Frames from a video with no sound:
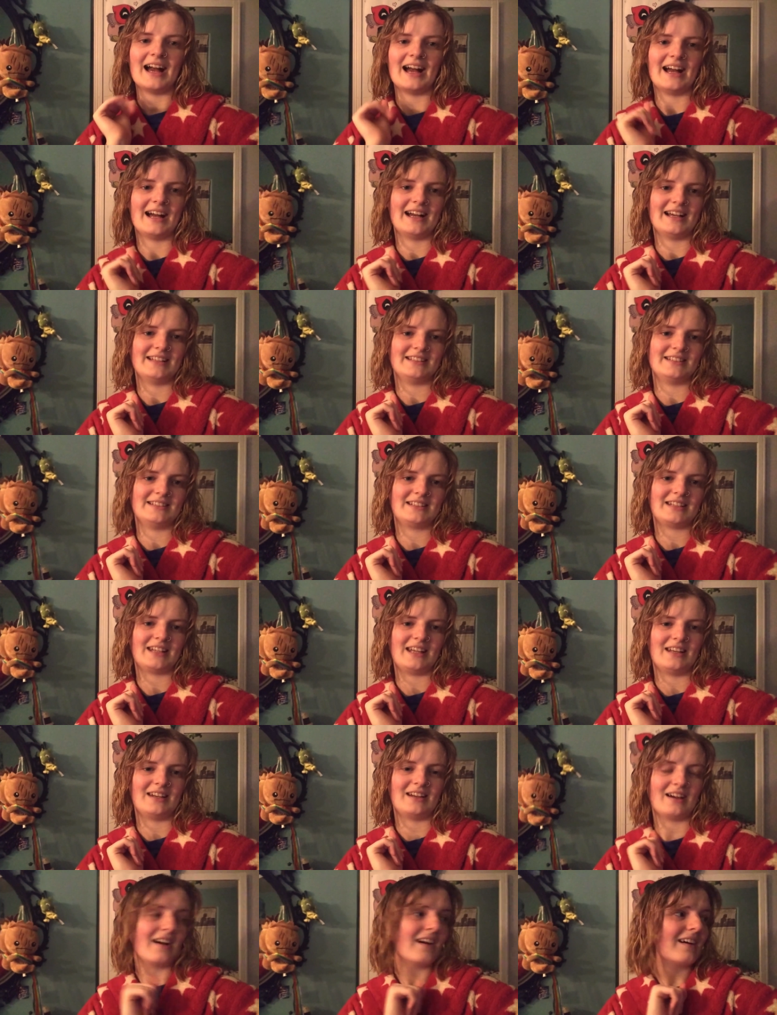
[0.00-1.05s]
And
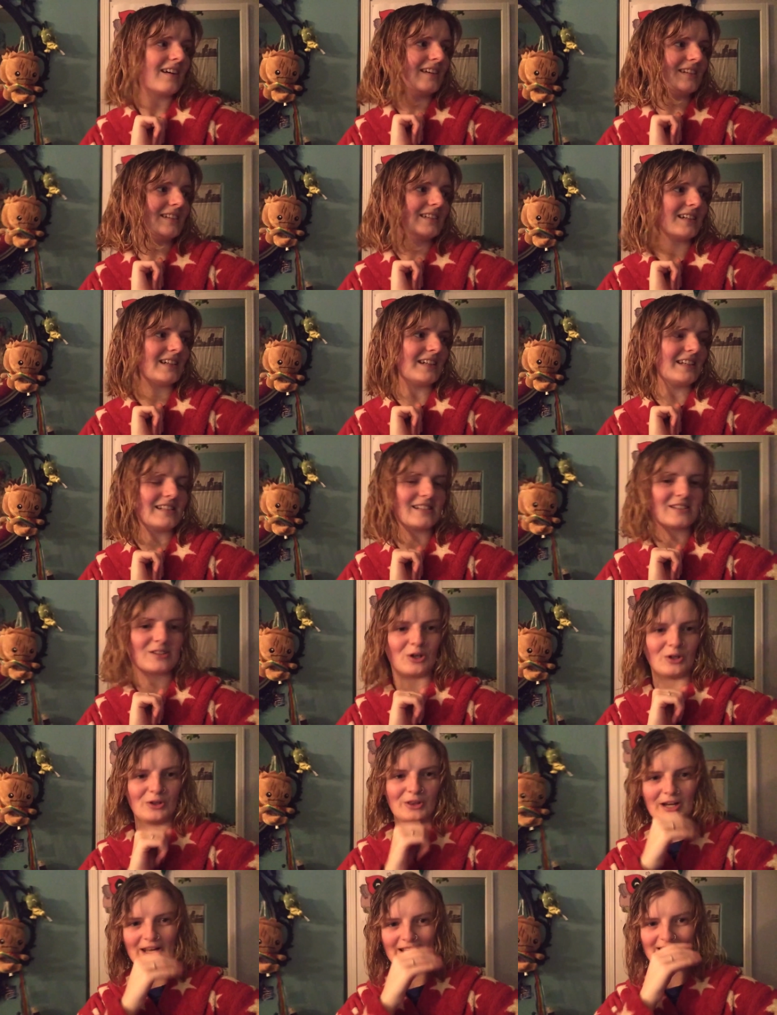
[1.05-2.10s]
in Ireland, at least,
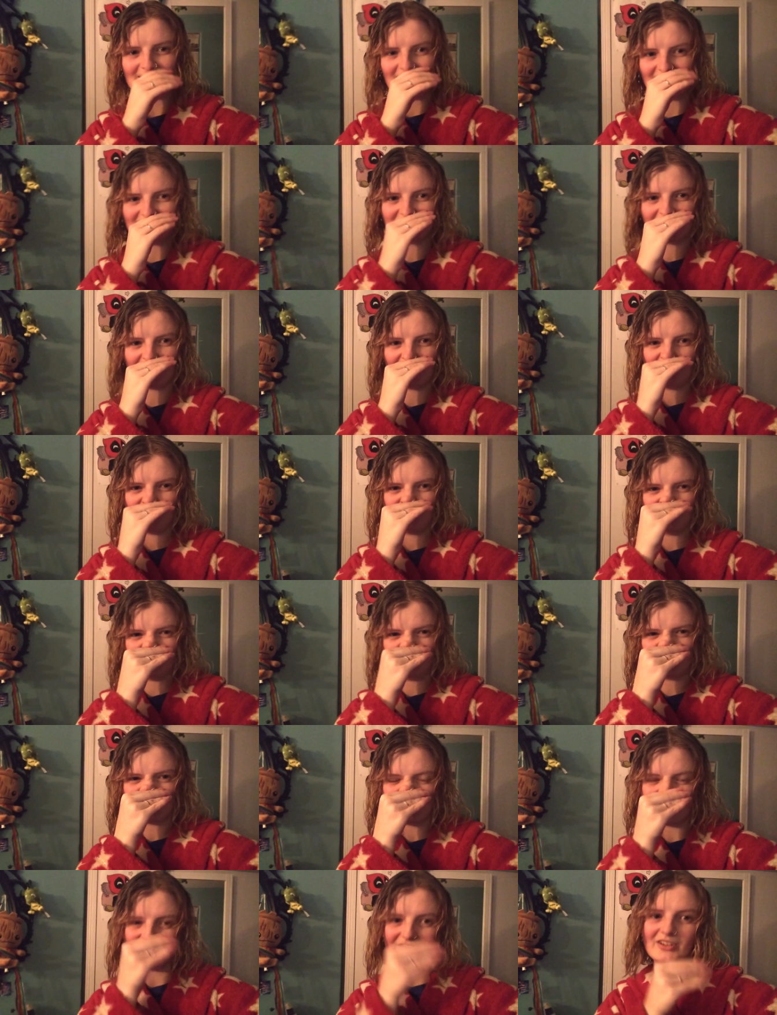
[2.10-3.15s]
all the like Tesco
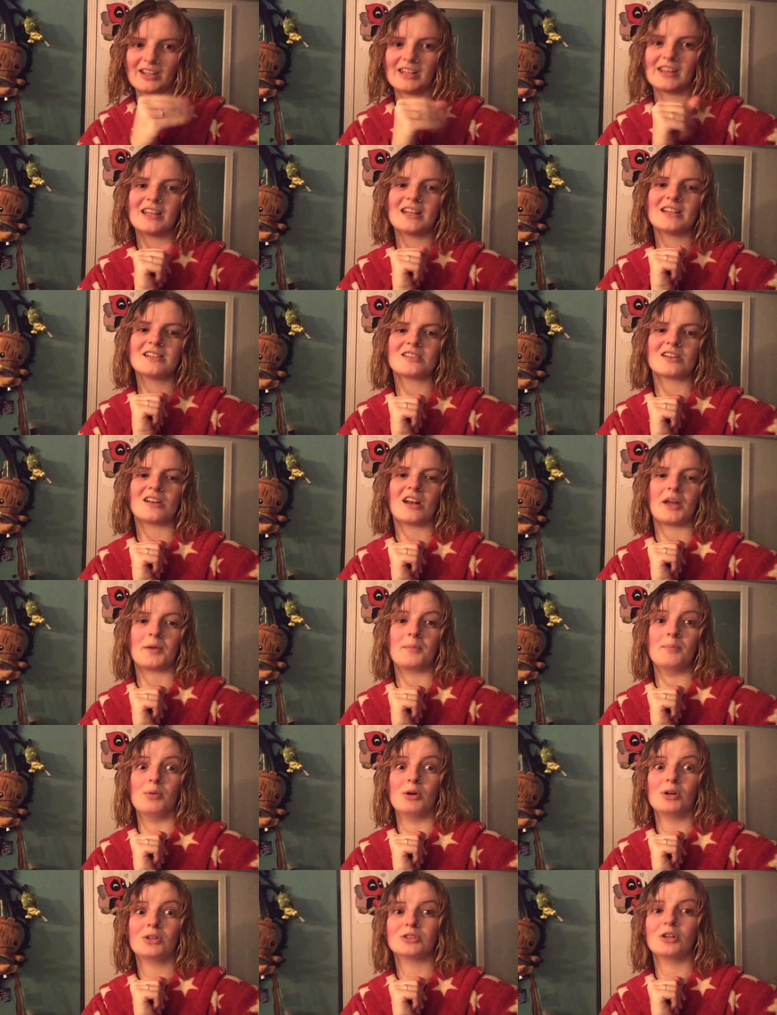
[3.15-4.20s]
food delivery things are
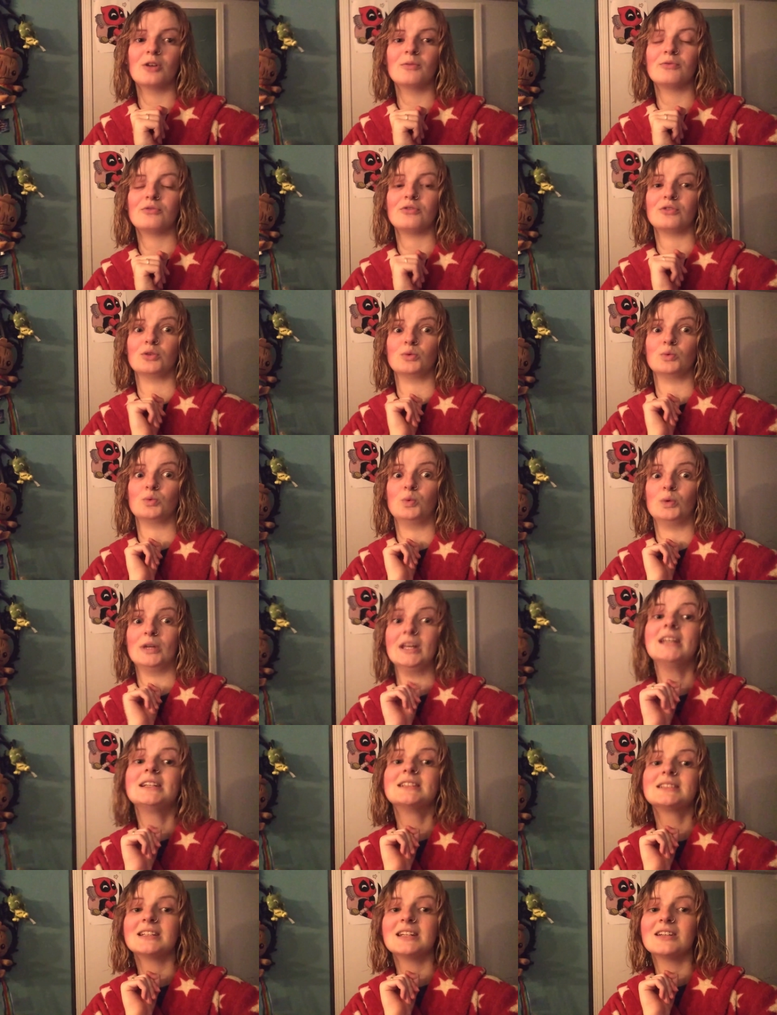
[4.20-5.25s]
like booked up for
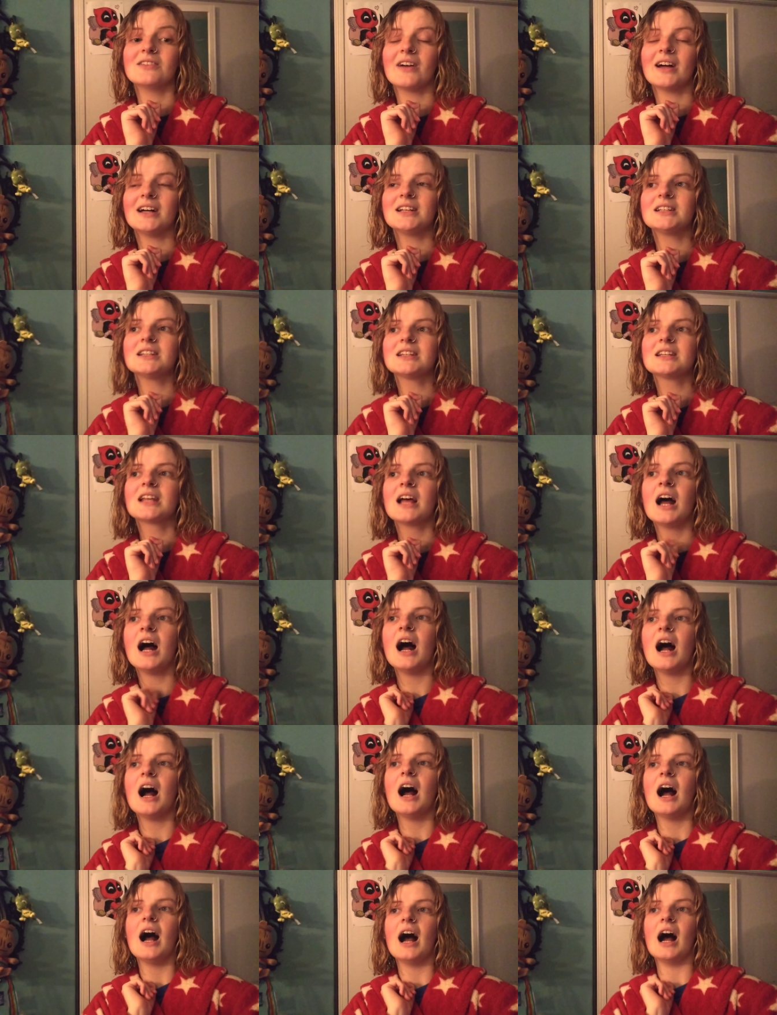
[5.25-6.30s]
weeks in advance.
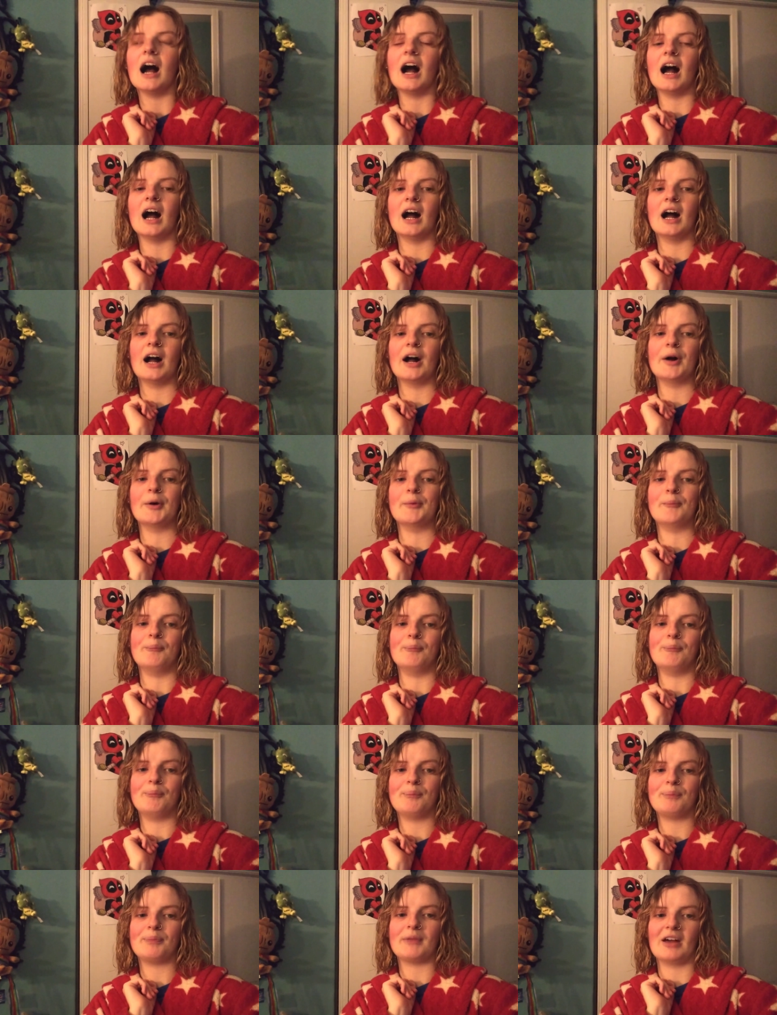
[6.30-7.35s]

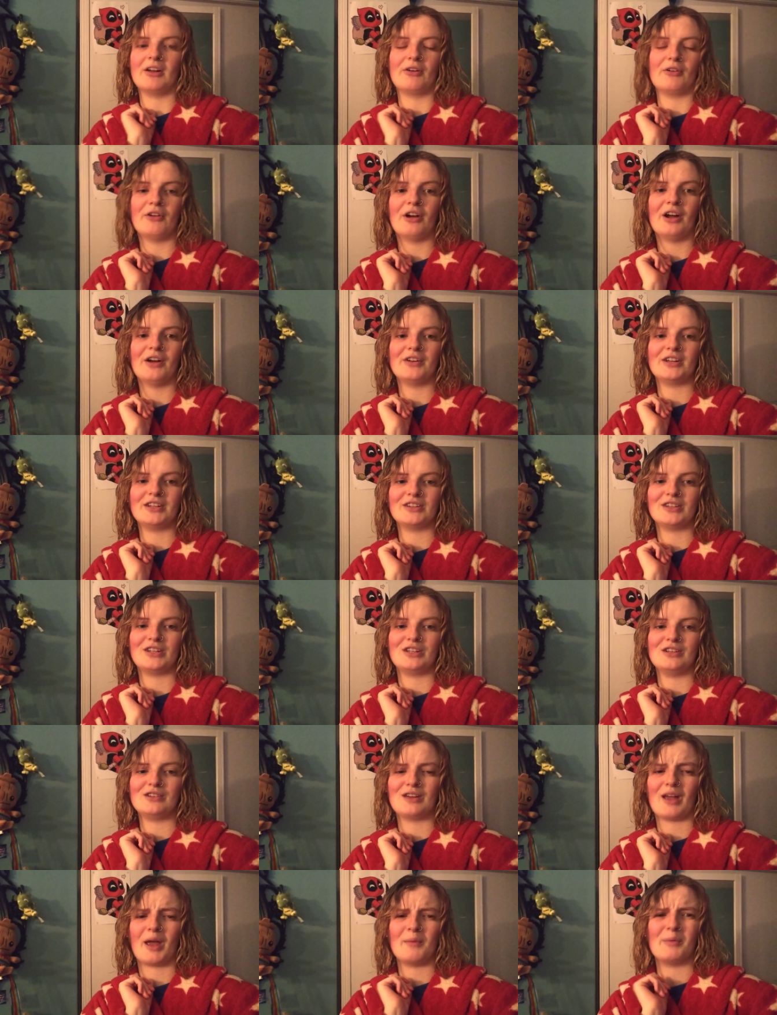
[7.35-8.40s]
Um, I don't know how it is in the
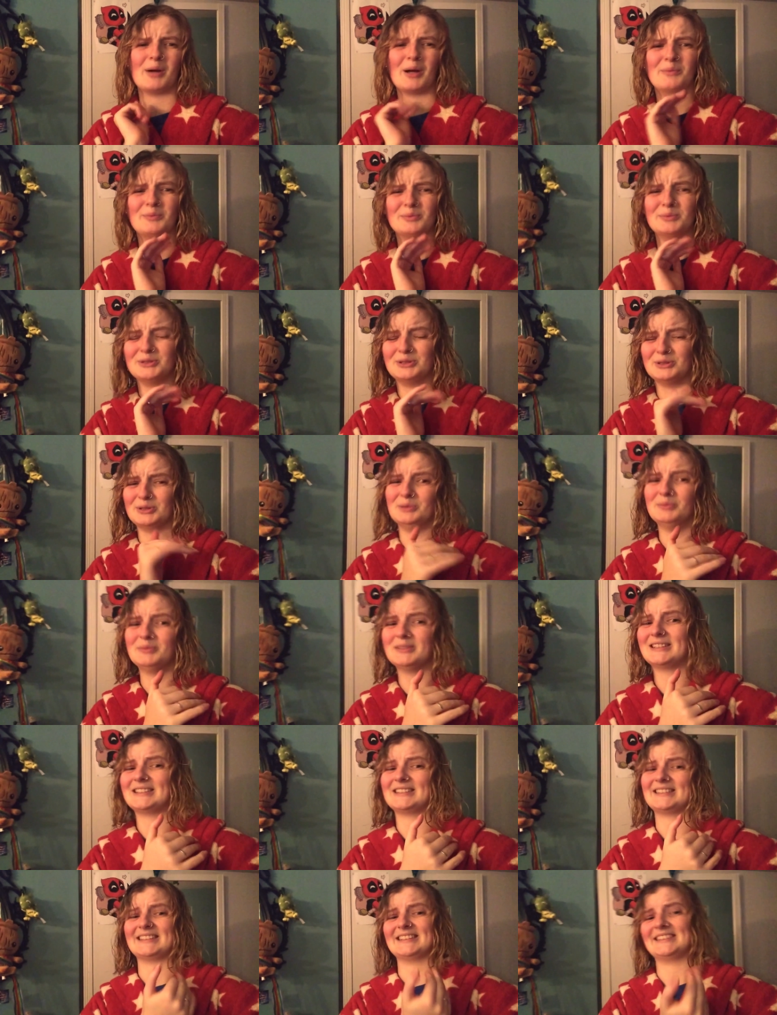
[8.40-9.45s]
U K, but I presume
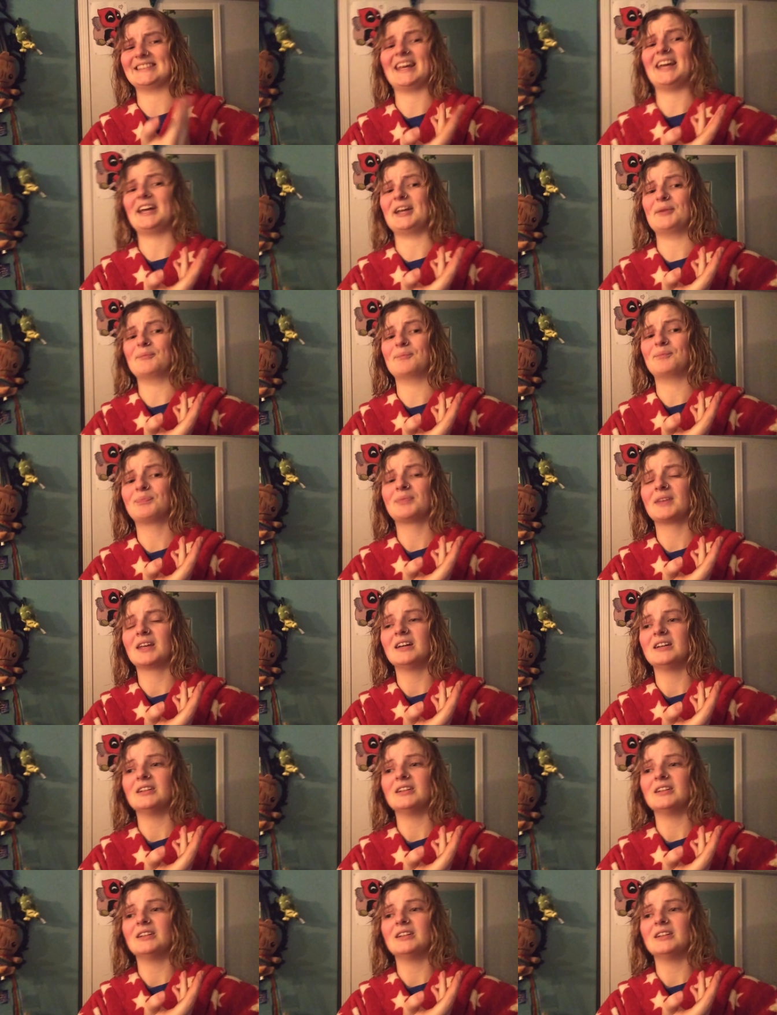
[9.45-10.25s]
it's the same.